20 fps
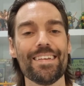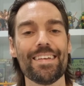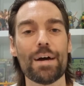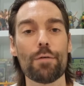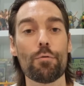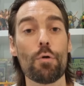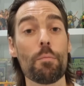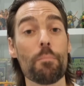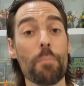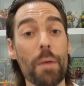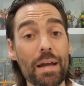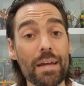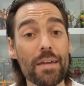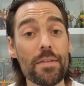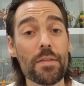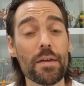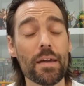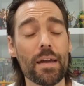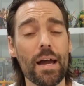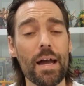Now, we're back
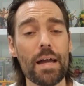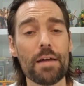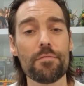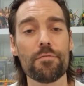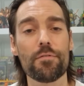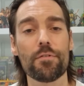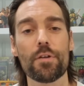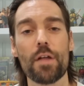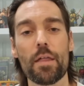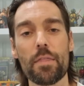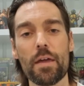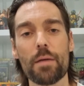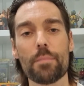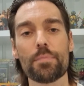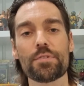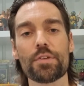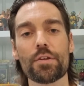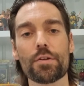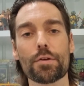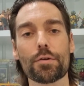in the cave for another
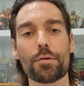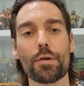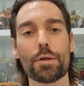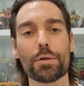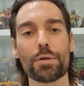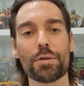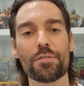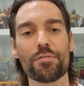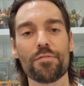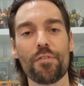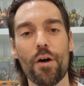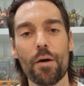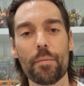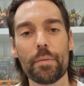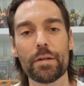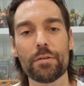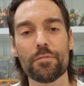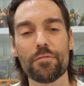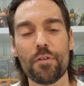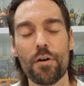episode of Crusher's 5
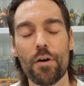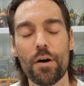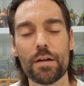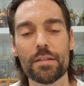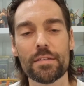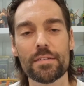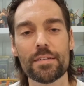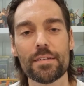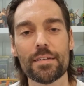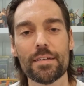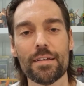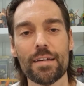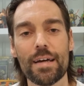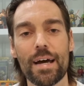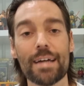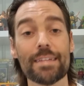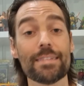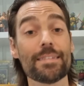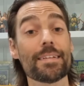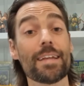Minute Finds,
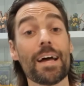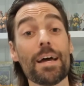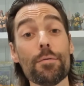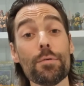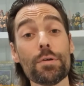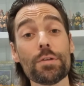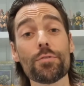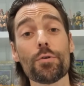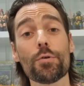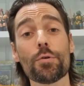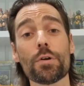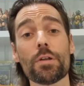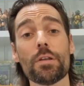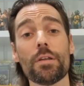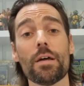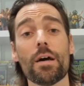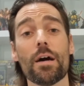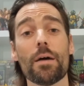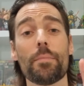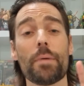and today we're
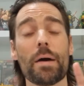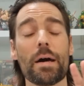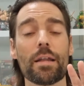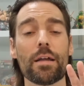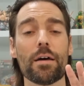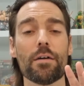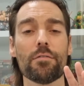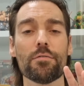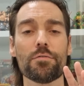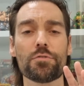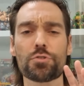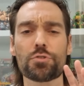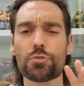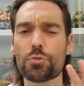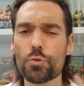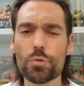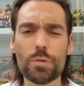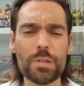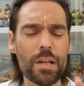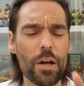talking about a
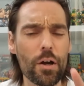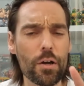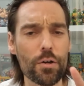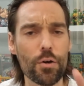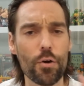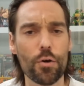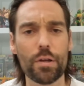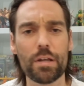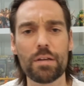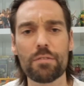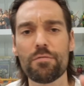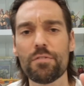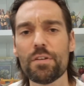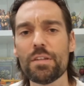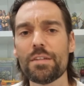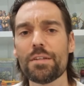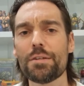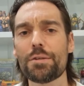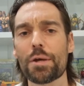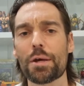truly iconic
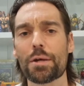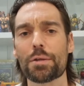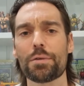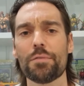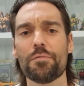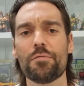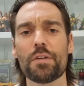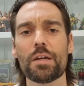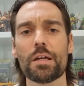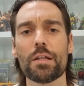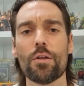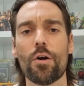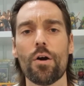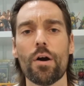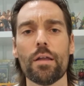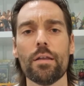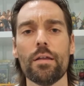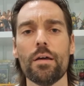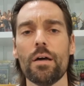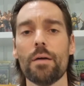vintage action figure
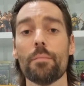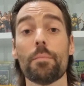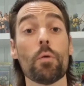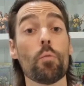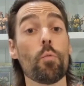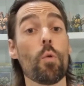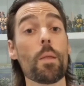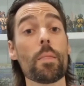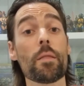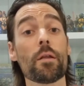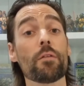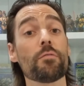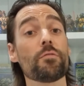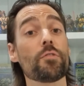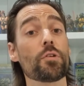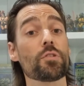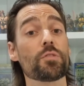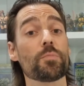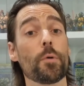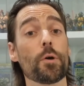line, but one that I've
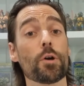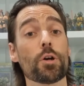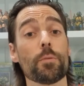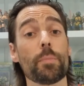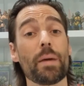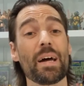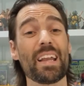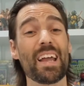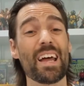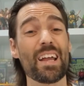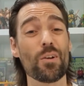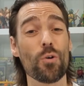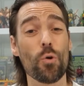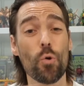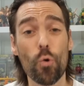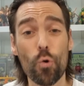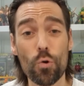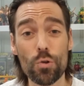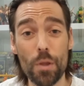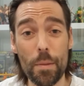not spoken about at
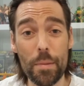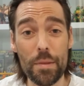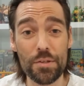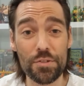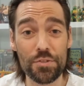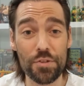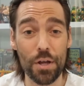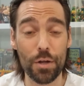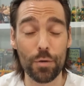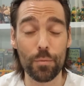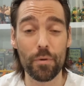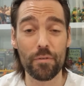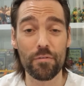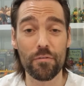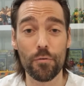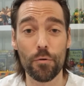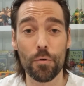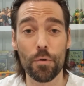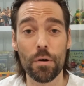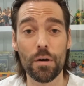all on this channel
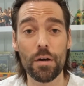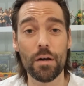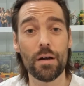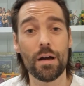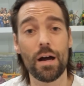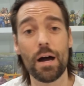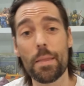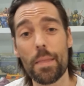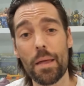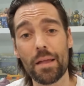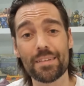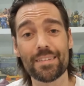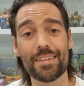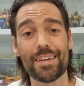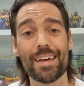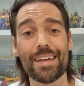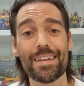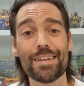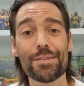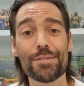before, and that's
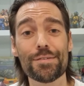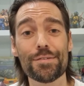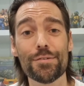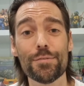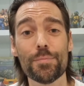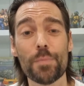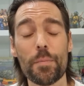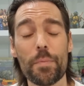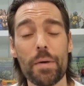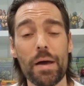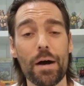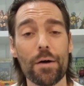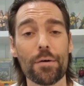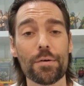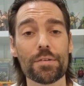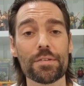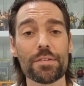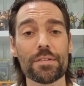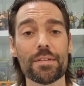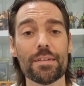Kenner's
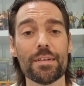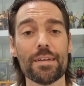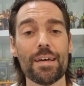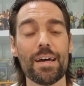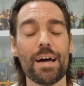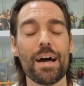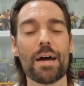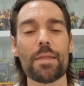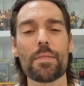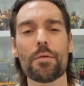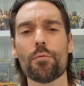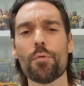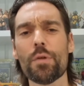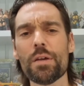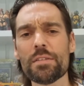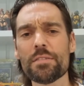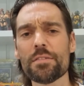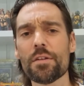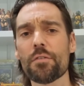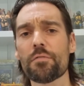Superpowers. And the
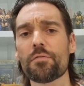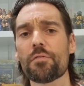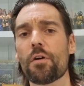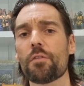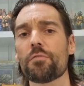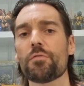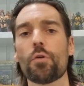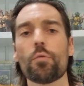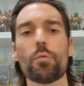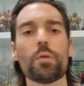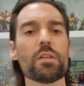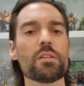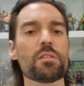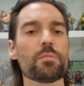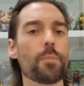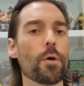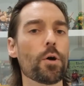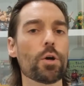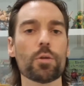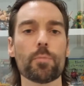reason I've, I've not really
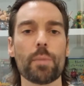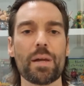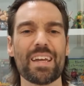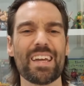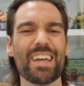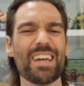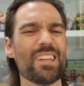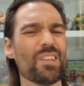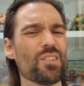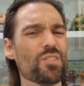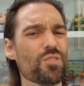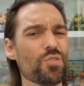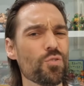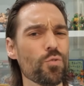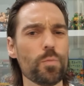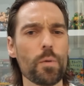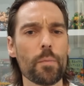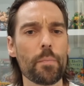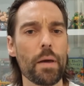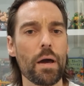spoken about Kenner's
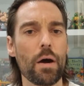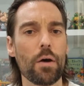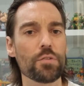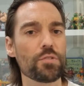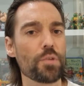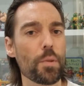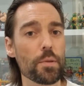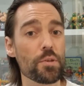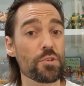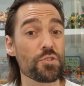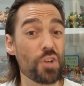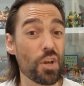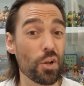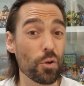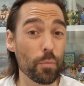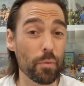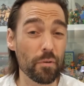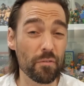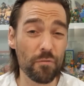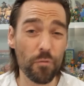superpowers on this
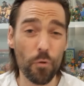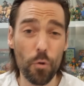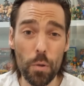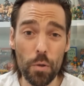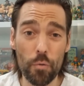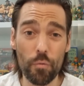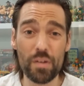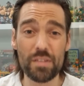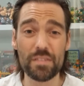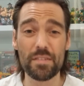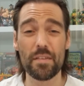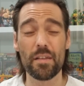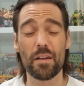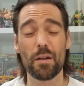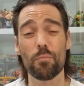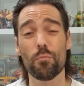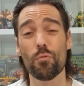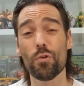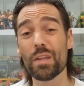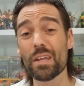channel before, the reason that
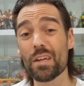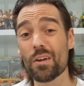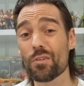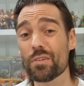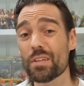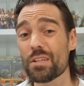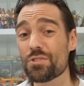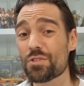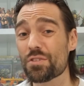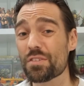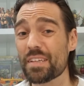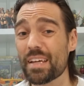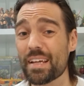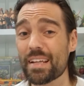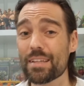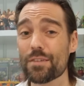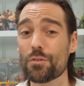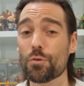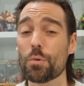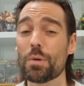I'm really only just
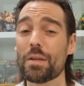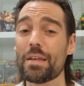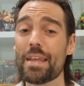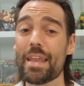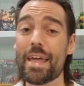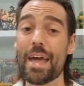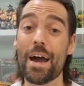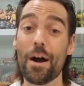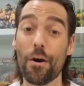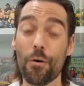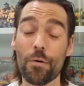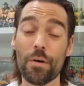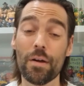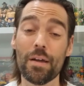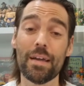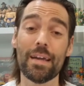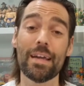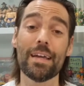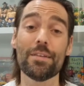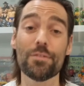getting to it now
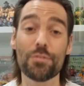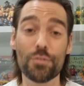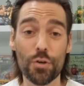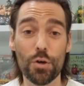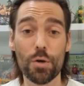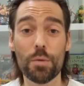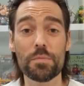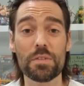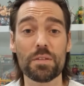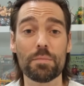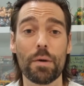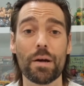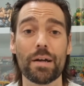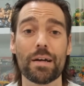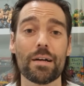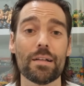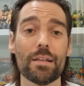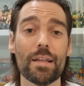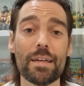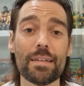in terms of my
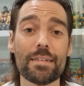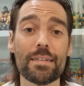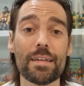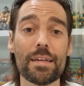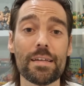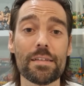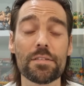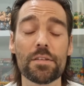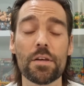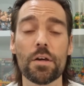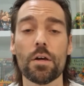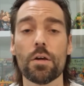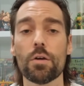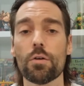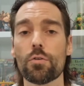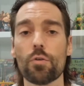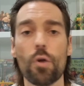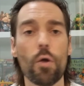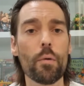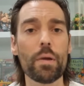collecting is
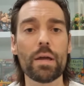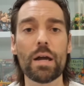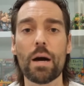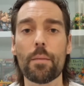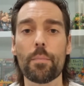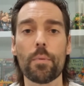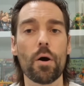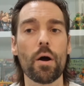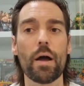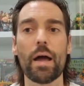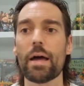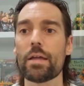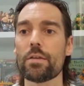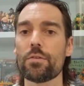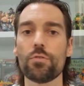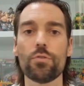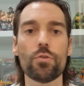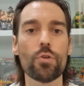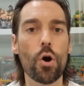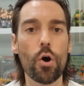Growing up, I
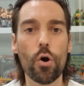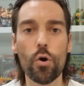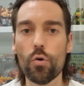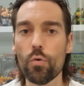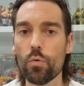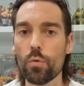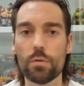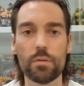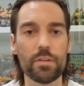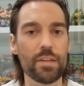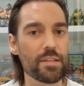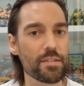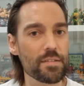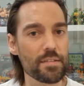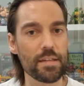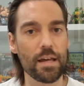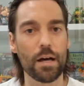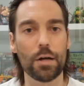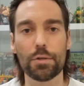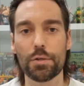had no
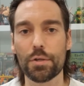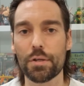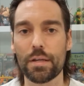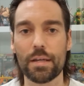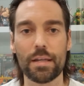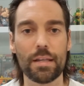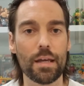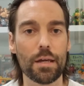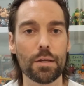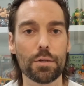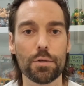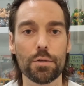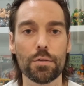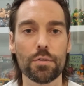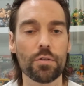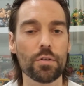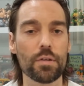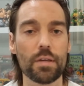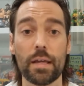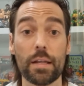nostalgic connection
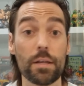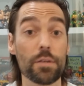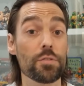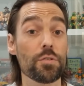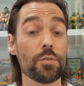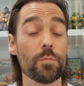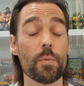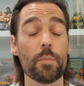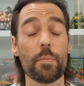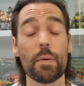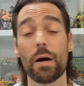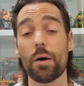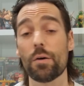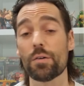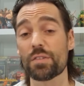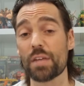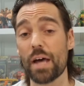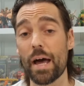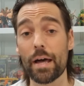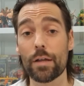to Kenner
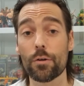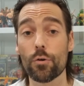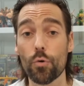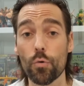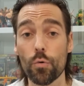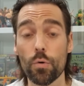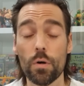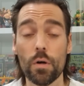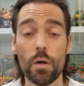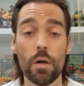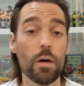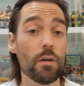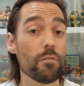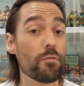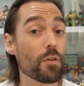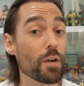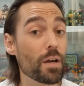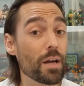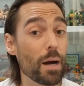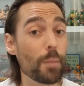Superpowers at all,
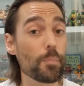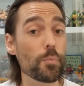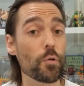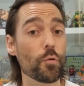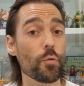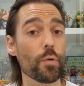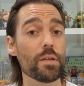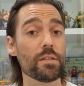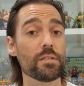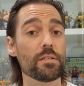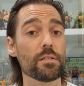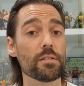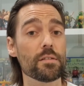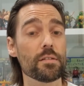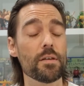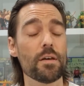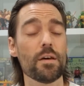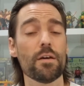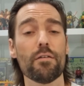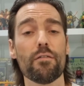for a couple of reasons.
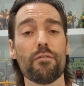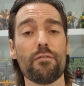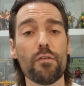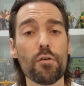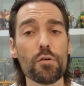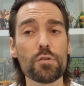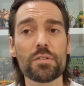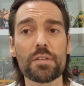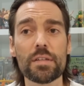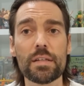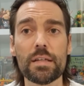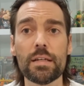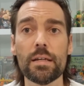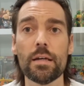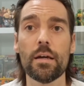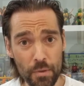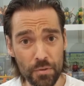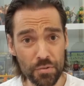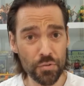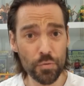
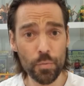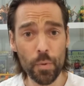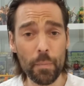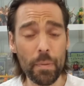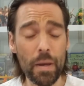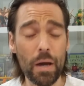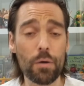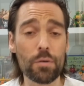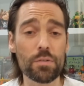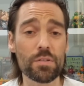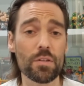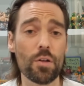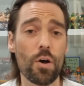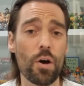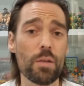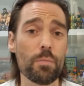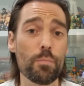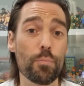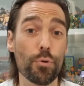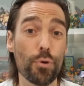Firstly, the Superpowers
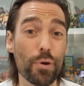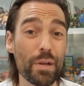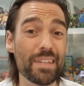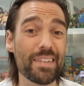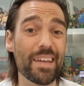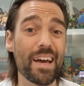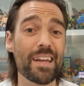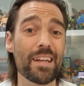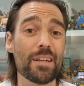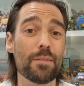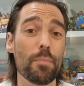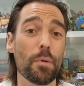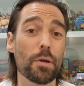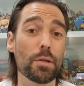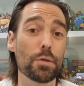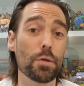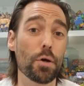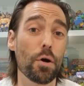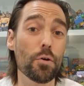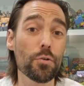line predated my
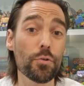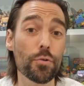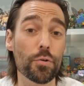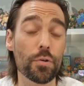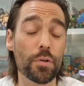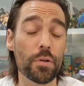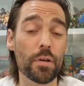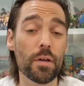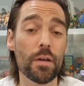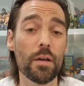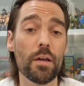childhood.